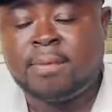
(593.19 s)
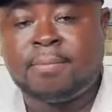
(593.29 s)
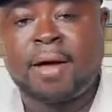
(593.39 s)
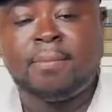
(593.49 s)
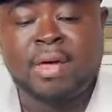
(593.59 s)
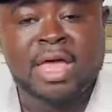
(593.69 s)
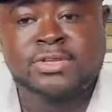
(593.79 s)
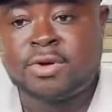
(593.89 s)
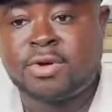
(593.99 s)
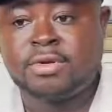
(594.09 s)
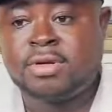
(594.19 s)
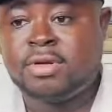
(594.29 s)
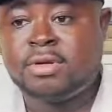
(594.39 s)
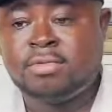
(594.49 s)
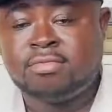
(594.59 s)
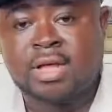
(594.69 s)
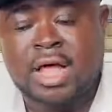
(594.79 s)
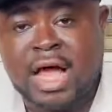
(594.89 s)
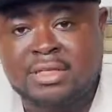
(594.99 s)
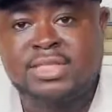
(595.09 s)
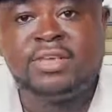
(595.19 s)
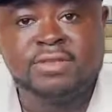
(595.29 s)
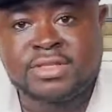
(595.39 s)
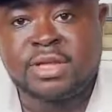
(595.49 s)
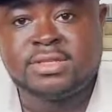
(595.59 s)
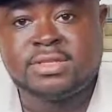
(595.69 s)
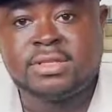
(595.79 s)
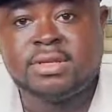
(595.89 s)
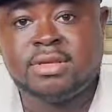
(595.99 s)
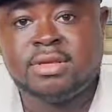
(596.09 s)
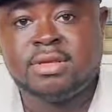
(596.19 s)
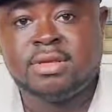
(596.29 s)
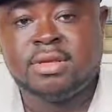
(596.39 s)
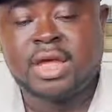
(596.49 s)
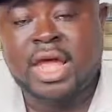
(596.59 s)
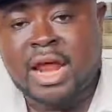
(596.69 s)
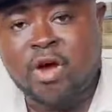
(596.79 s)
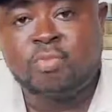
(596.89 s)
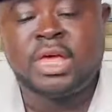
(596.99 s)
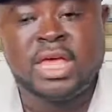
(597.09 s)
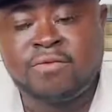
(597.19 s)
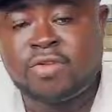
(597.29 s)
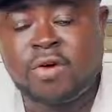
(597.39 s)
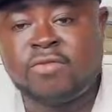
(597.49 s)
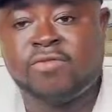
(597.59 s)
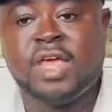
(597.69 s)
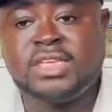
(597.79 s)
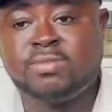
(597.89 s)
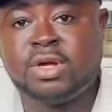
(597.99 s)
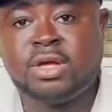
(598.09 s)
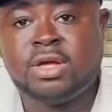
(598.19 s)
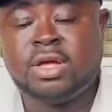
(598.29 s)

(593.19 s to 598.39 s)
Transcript: but based on activities and our behavior on Facebook